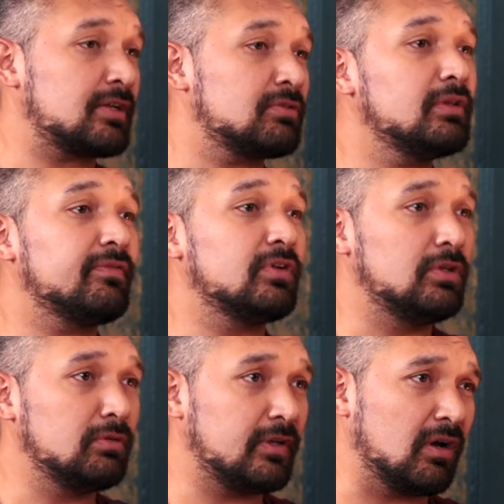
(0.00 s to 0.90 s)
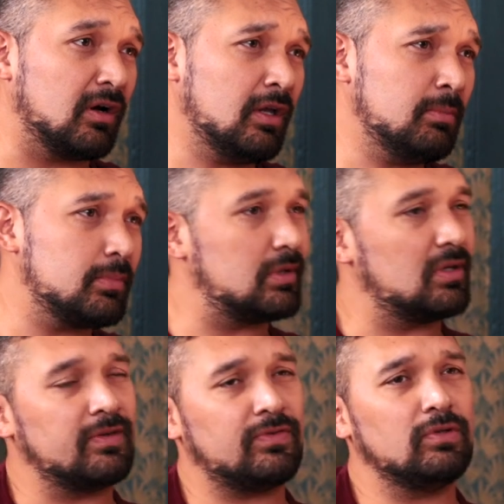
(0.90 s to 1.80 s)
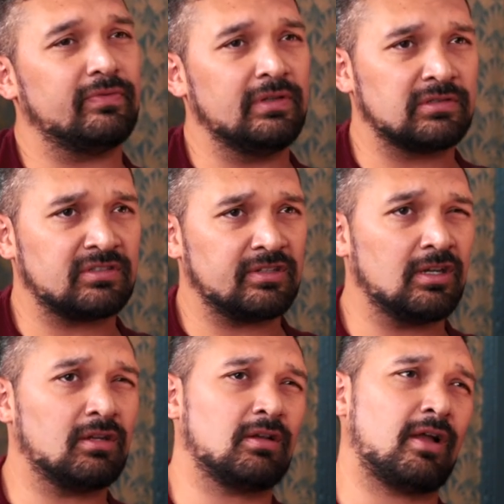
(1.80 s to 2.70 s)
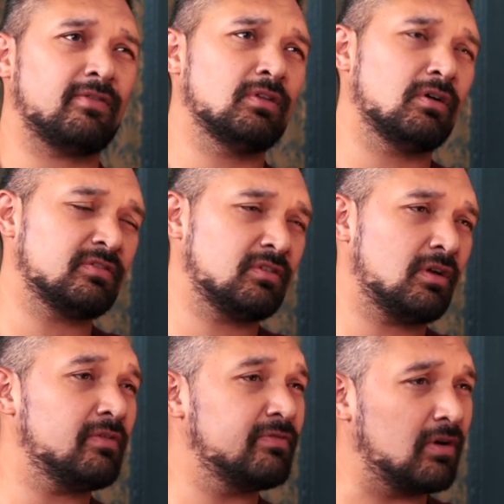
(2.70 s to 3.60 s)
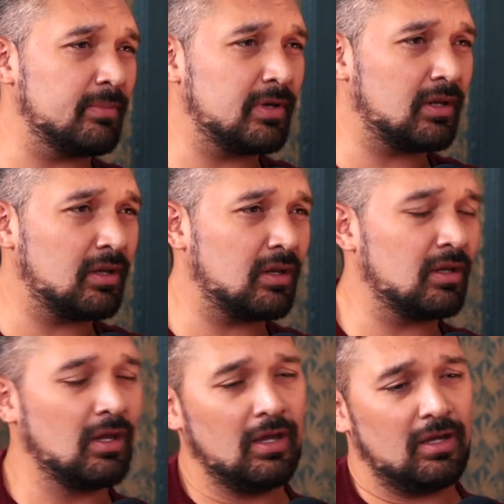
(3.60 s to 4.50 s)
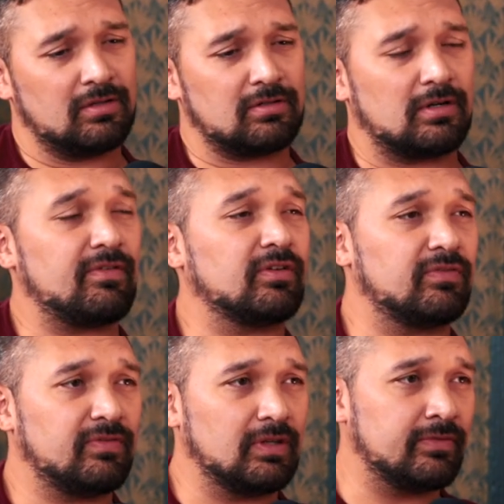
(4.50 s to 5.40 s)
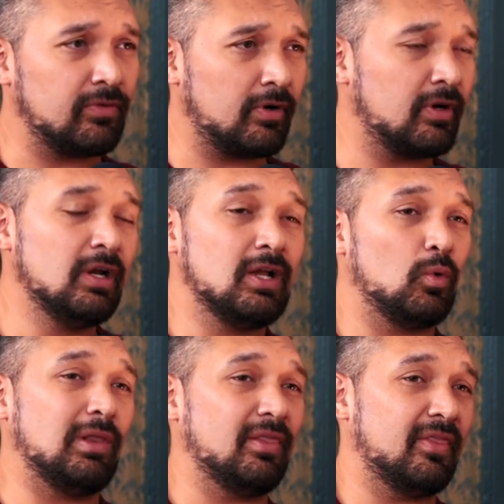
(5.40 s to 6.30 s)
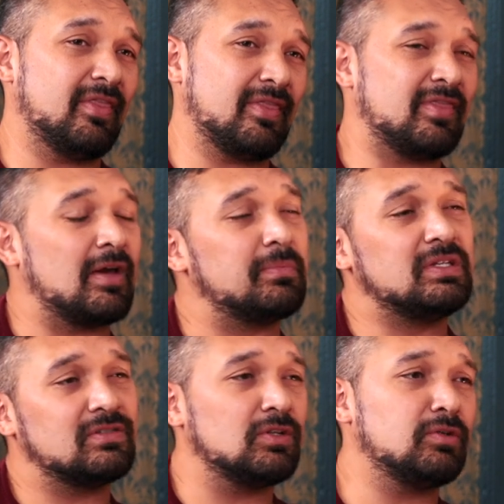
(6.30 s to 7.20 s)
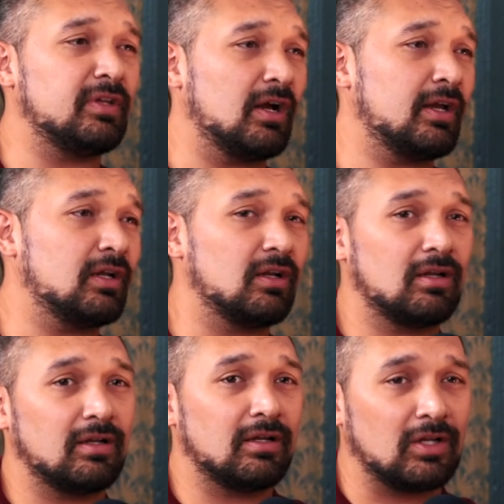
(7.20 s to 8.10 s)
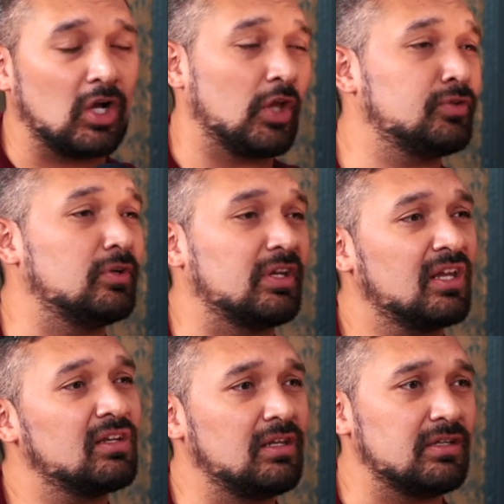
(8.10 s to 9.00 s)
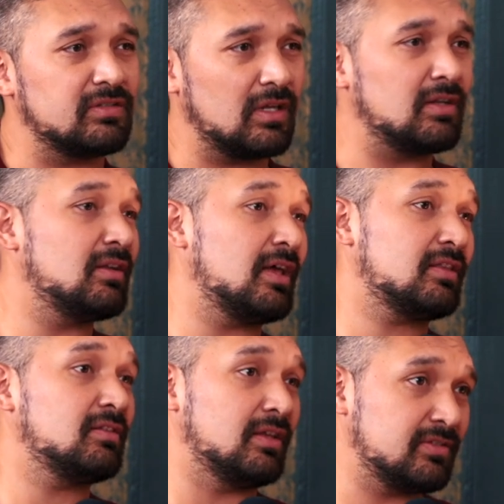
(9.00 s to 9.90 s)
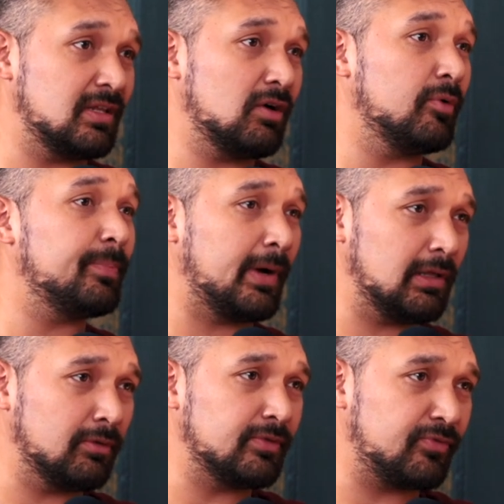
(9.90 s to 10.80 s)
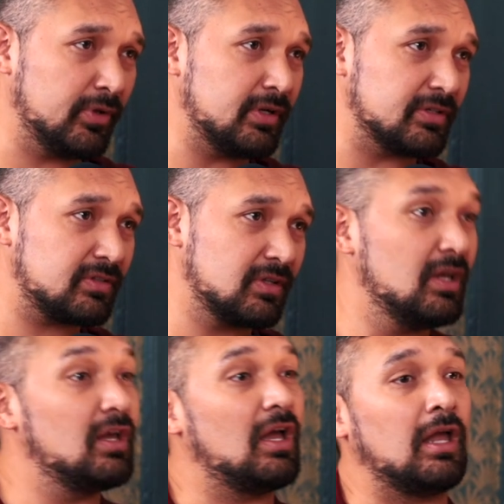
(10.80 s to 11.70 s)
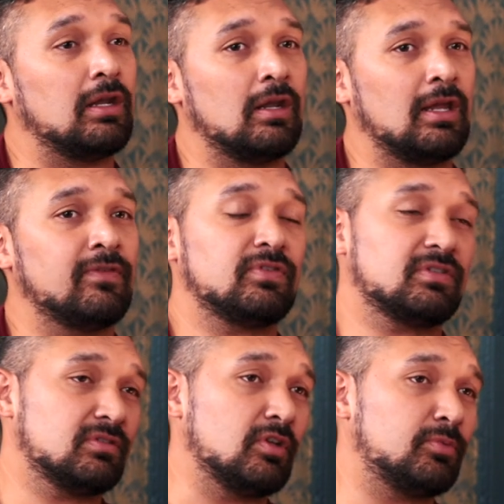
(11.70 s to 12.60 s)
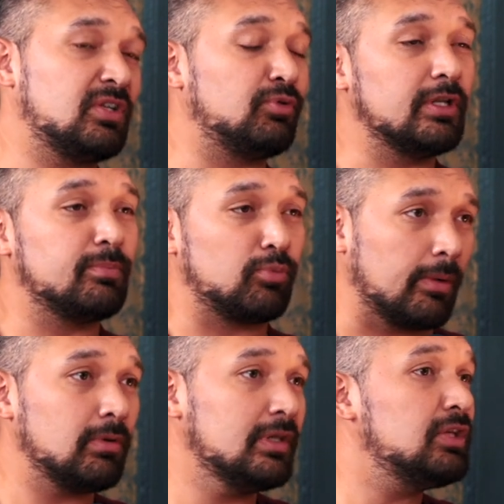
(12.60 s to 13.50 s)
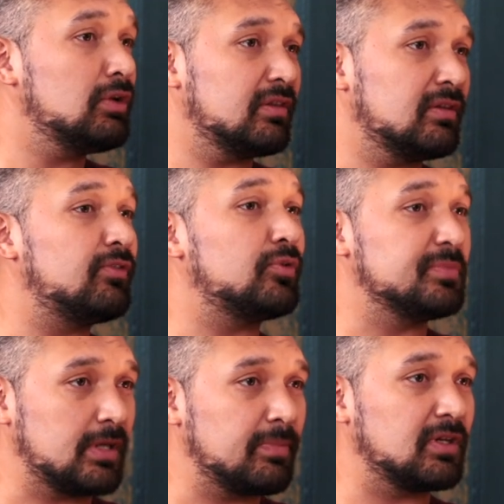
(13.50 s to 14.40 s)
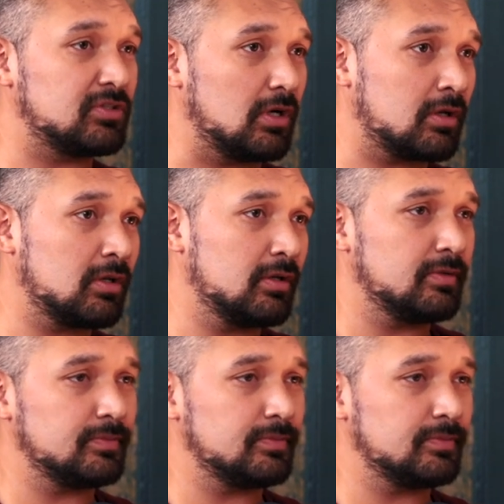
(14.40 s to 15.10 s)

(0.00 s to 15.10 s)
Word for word: actually have a UTI mm-hmm. if you feel sick have nausea vomiting start having fever well that means the UTI got to the kidneys and that is now a pyelonephritis and mm-hmm. if it's not treated properly you can die from septic shock